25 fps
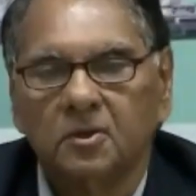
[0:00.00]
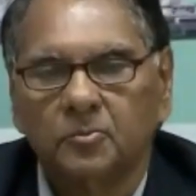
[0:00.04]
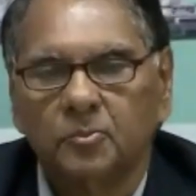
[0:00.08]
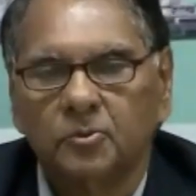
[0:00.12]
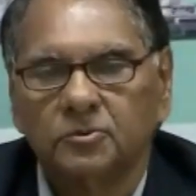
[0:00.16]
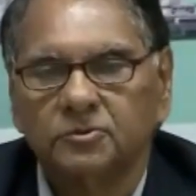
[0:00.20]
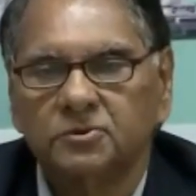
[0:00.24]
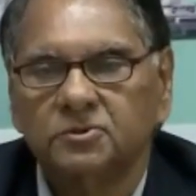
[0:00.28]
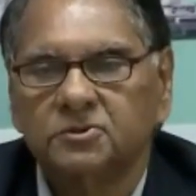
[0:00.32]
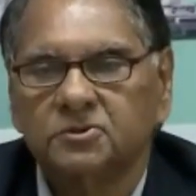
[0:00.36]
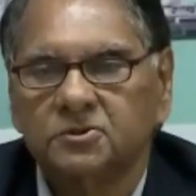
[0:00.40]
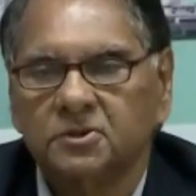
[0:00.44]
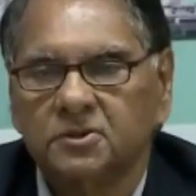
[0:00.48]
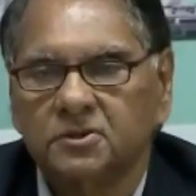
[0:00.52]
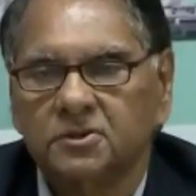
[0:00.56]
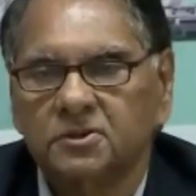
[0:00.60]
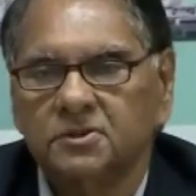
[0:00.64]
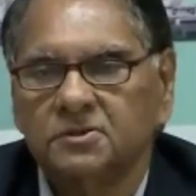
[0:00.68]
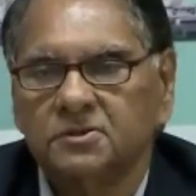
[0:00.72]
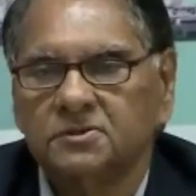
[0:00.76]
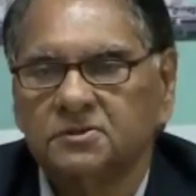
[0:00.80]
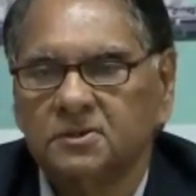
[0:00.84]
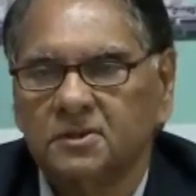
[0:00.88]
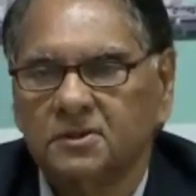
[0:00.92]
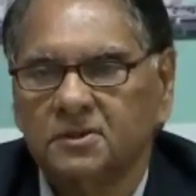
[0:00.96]
position
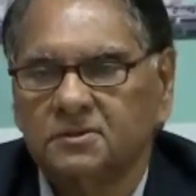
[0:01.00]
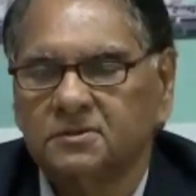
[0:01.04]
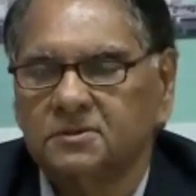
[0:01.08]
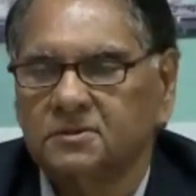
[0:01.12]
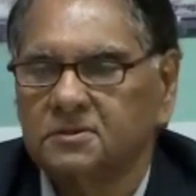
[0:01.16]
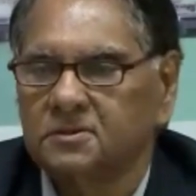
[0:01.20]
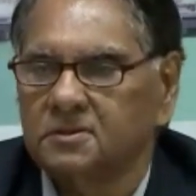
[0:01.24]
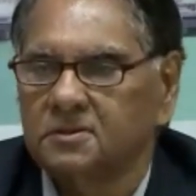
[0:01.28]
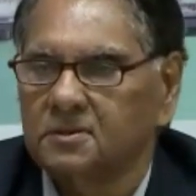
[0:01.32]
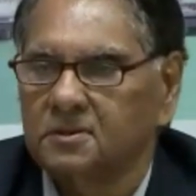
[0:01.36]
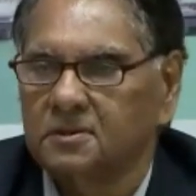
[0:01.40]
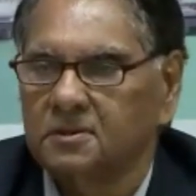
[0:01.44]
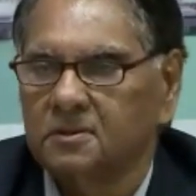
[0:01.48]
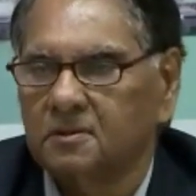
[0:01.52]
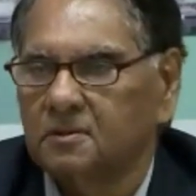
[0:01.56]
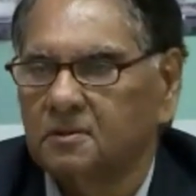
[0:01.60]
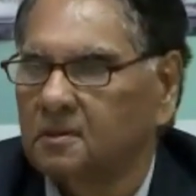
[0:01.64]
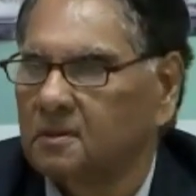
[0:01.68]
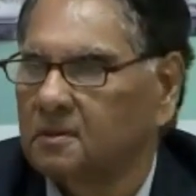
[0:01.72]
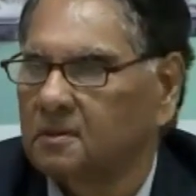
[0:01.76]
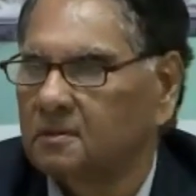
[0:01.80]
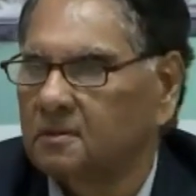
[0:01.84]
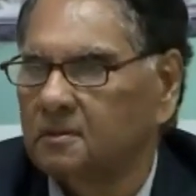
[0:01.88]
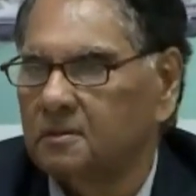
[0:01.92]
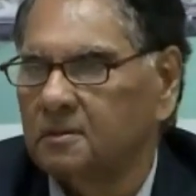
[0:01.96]
is that
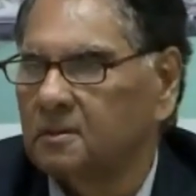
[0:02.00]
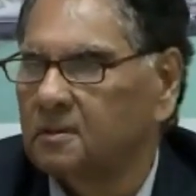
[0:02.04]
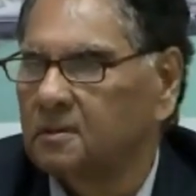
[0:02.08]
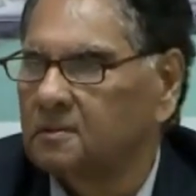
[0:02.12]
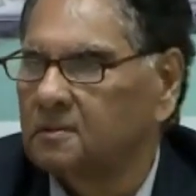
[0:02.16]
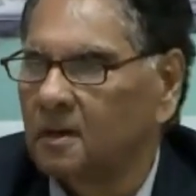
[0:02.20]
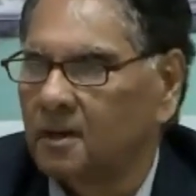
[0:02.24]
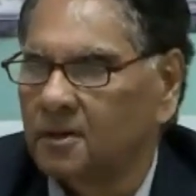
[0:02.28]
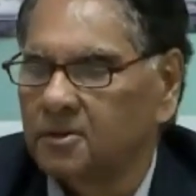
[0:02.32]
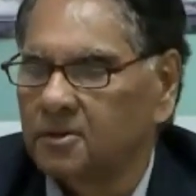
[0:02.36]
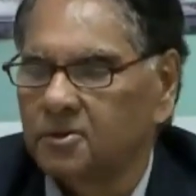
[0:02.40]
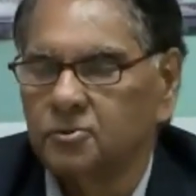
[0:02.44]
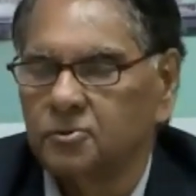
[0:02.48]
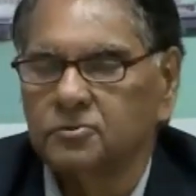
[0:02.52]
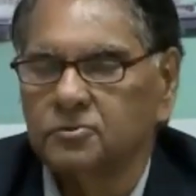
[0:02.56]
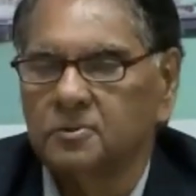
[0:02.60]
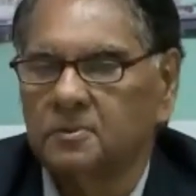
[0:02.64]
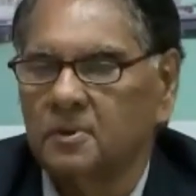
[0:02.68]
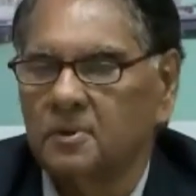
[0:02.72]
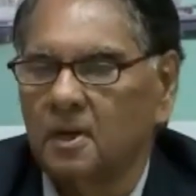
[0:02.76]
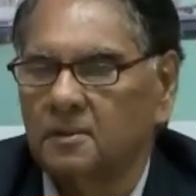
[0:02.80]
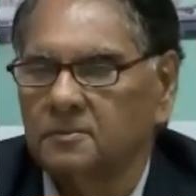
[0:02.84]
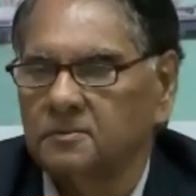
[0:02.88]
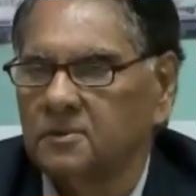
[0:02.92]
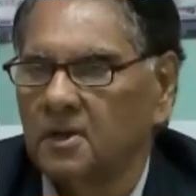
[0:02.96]

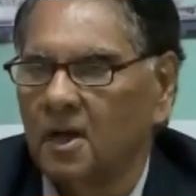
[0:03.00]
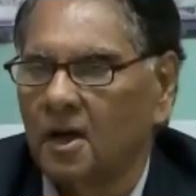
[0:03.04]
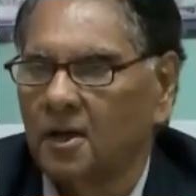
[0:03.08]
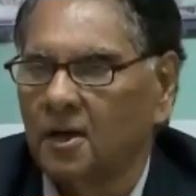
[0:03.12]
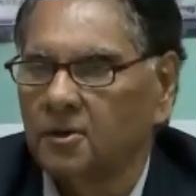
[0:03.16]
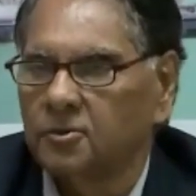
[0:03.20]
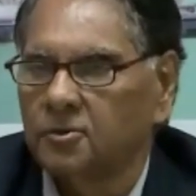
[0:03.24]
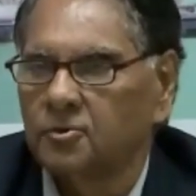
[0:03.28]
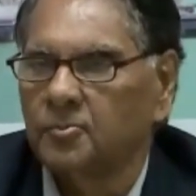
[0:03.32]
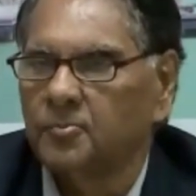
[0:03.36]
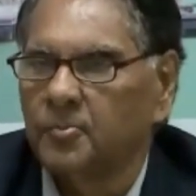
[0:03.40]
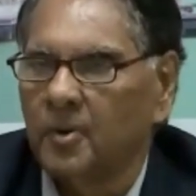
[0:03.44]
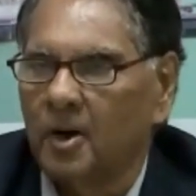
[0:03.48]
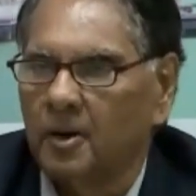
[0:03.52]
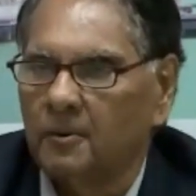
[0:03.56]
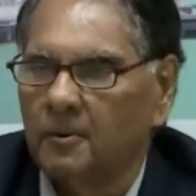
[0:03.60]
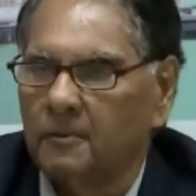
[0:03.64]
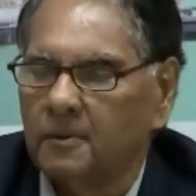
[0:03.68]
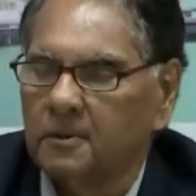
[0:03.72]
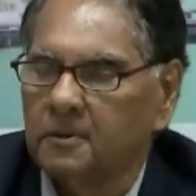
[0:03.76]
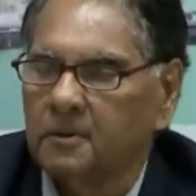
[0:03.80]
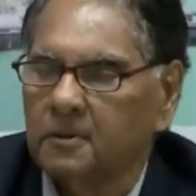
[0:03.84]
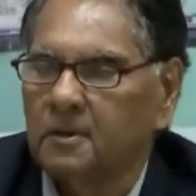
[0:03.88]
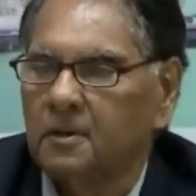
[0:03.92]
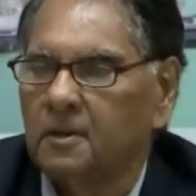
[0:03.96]

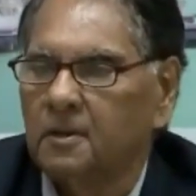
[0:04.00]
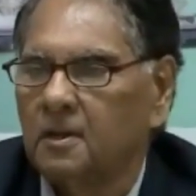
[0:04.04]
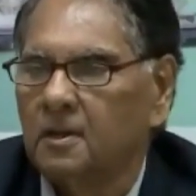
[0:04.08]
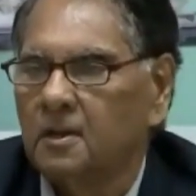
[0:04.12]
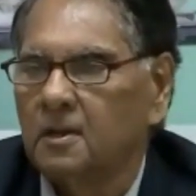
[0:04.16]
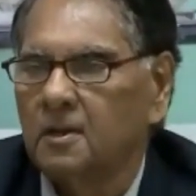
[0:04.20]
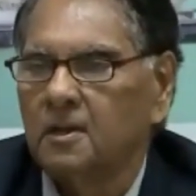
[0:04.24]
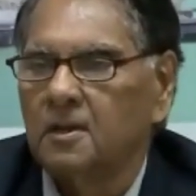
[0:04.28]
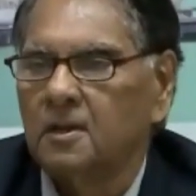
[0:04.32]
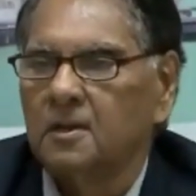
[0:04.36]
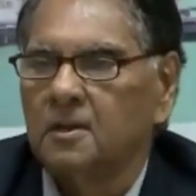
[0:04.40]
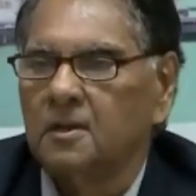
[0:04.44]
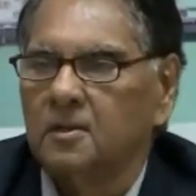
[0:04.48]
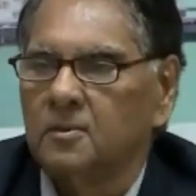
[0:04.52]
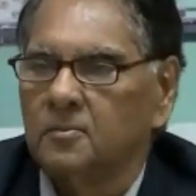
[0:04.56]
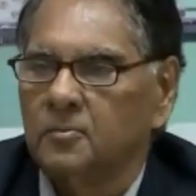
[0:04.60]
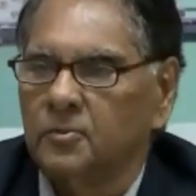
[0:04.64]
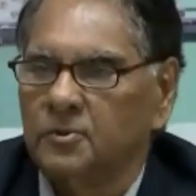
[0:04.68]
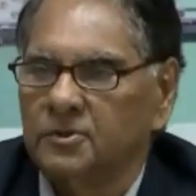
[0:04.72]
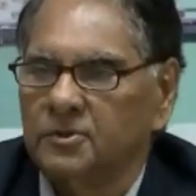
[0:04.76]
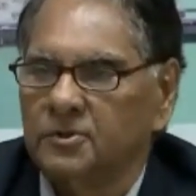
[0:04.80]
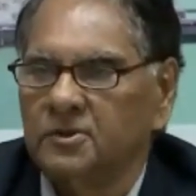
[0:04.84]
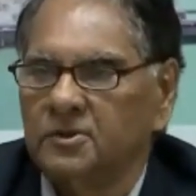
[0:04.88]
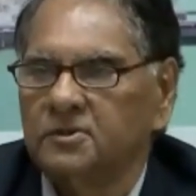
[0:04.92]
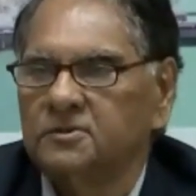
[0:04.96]
hydropower
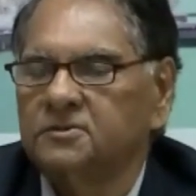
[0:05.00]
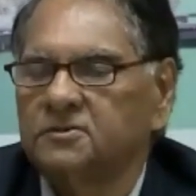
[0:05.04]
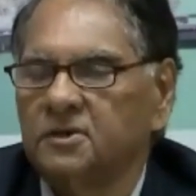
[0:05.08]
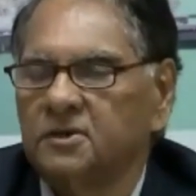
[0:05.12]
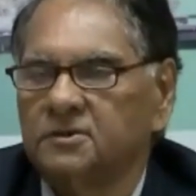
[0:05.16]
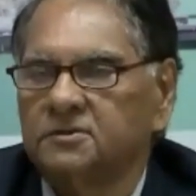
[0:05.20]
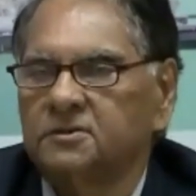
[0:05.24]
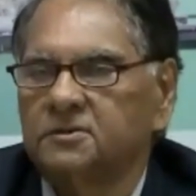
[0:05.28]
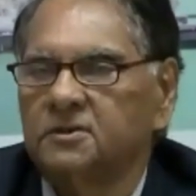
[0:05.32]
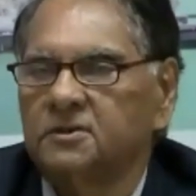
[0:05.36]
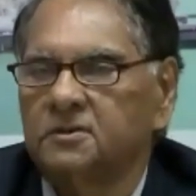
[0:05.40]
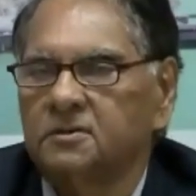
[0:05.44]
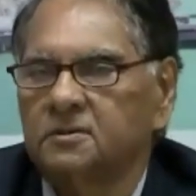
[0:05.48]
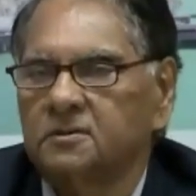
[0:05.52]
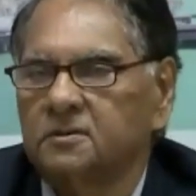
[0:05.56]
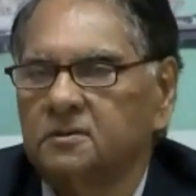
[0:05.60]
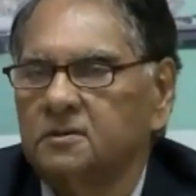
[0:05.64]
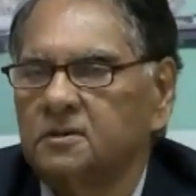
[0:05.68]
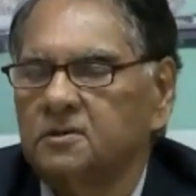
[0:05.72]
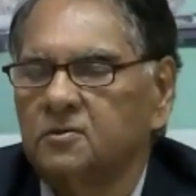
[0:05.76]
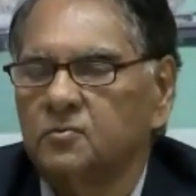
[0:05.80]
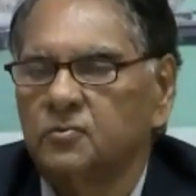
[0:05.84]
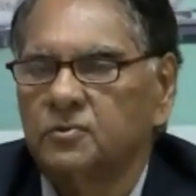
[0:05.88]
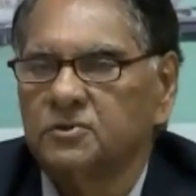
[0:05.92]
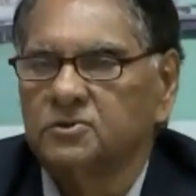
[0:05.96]
within certain
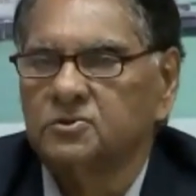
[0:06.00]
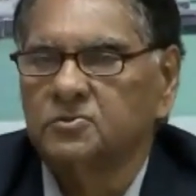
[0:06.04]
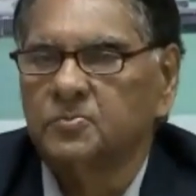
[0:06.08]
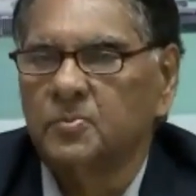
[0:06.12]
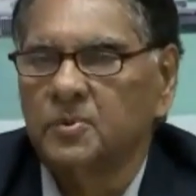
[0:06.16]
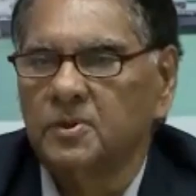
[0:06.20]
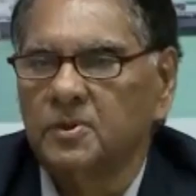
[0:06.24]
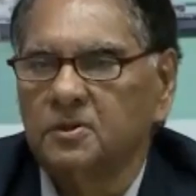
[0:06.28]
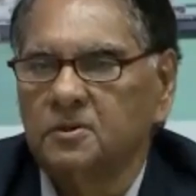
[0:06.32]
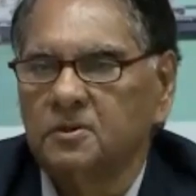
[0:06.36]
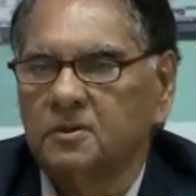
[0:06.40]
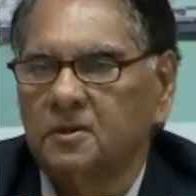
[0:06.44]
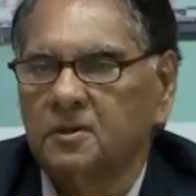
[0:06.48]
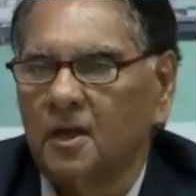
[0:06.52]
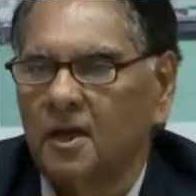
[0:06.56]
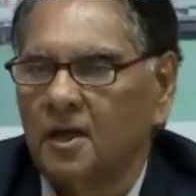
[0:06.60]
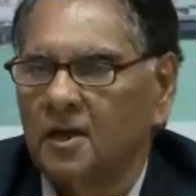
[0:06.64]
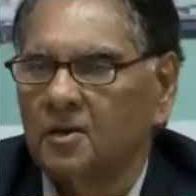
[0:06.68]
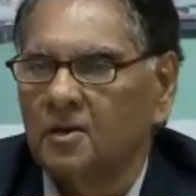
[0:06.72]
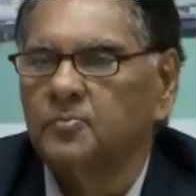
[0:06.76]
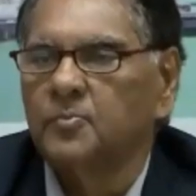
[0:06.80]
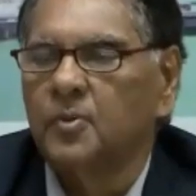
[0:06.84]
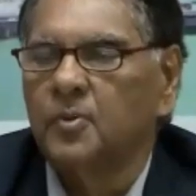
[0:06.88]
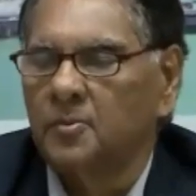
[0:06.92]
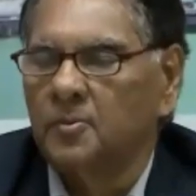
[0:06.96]
investment
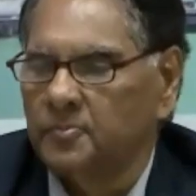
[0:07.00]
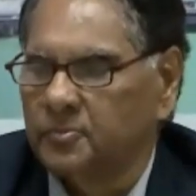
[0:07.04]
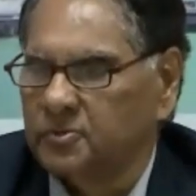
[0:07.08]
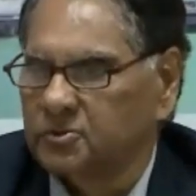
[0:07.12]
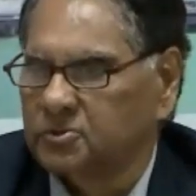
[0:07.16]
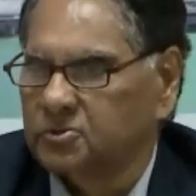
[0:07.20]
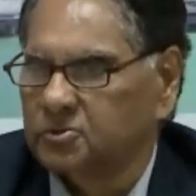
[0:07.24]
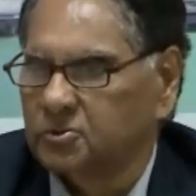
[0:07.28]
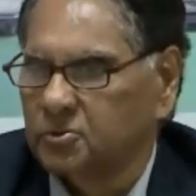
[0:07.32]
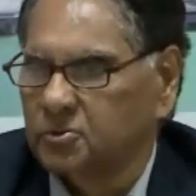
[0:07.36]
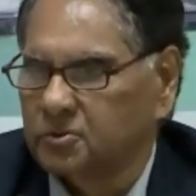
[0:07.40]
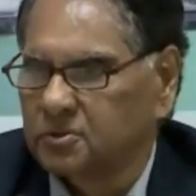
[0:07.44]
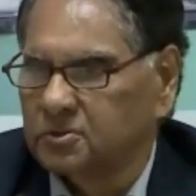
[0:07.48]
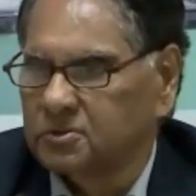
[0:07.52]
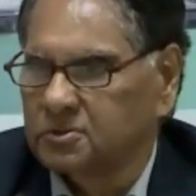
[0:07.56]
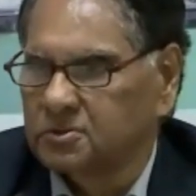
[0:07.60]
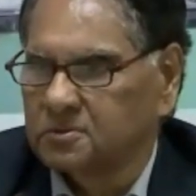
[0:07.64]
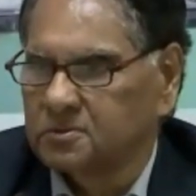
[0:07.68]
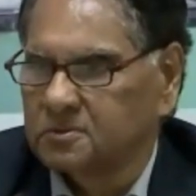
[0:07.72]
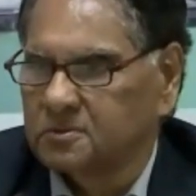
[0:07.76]
and pump storage,